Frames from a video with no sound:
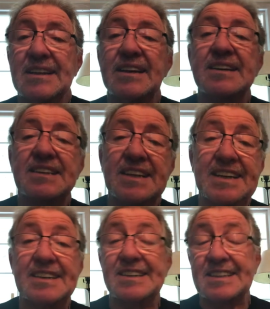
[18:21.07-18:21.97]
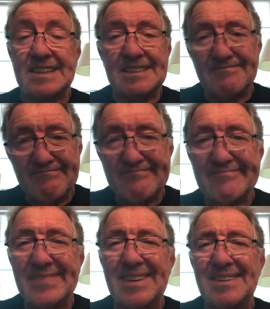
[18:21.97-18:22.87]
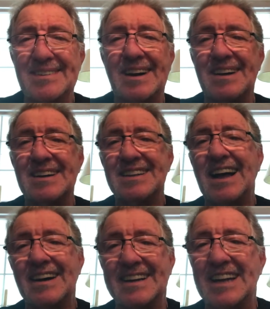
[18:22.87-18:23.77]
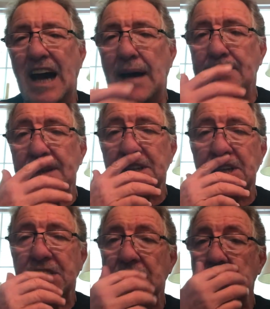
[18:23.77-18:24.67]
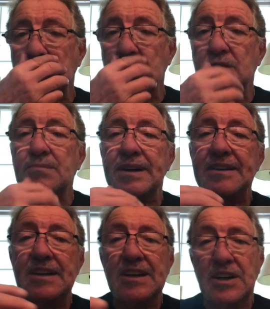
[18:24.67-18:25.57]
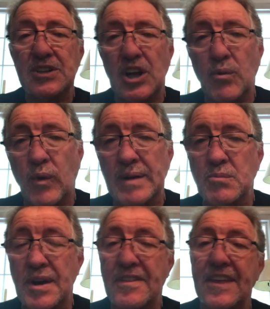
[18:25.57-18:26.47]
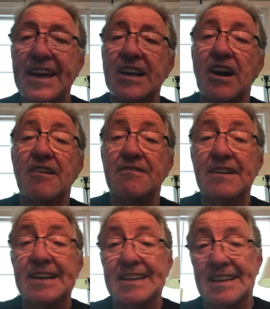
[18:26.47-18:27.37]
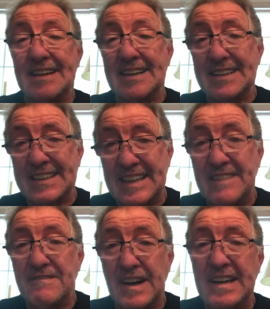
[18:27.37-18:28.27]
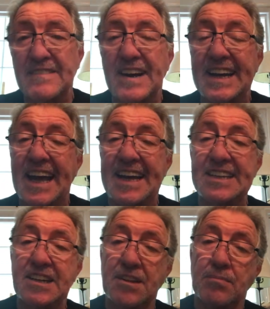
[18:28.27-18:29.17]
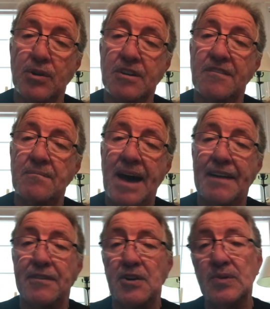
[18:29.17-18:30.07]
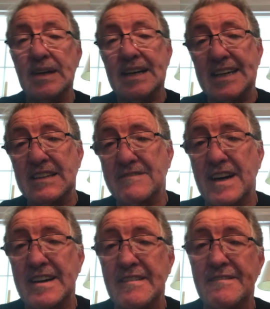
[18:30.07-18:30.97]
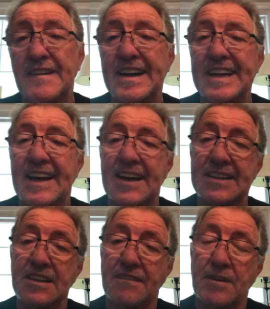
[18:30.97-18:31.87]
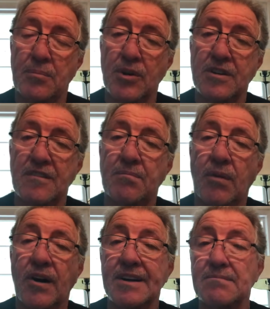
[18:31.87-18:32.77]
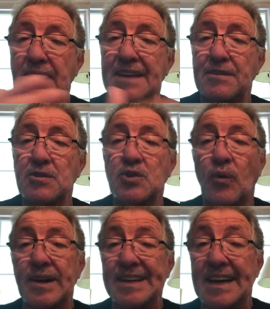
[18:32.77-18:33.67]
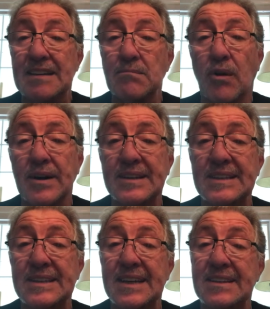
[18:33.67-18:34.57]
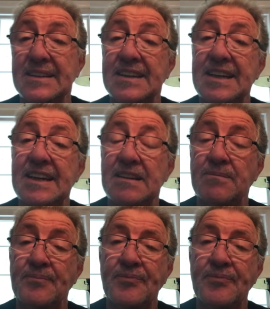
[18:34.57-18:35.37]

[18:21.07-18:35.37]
This is not in opposition to, but you know, when we think of the very, very end of the book of Matthew and the very, very end of the book of Mark, Matthew 28, Mark 16,